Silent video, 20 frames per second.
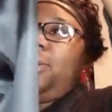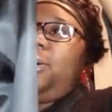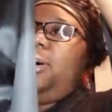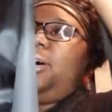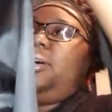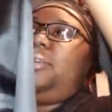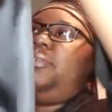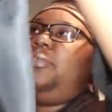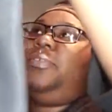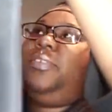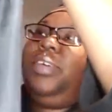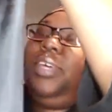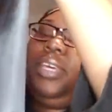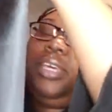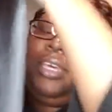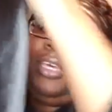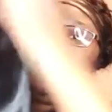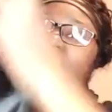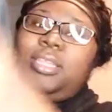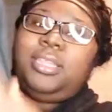off.
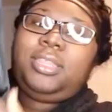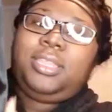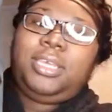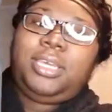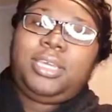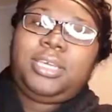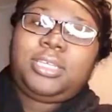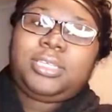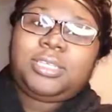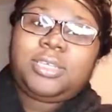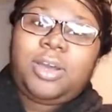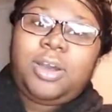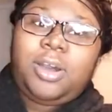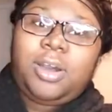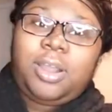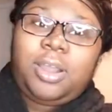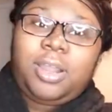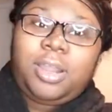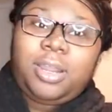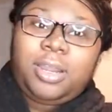These
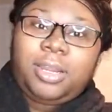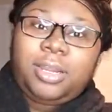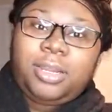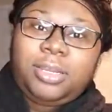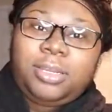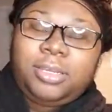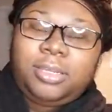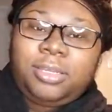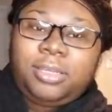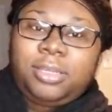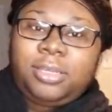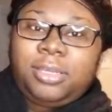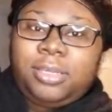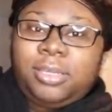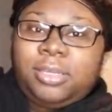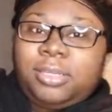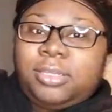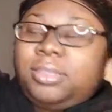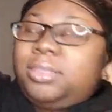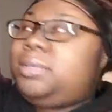are
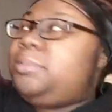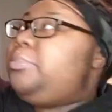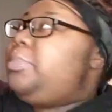the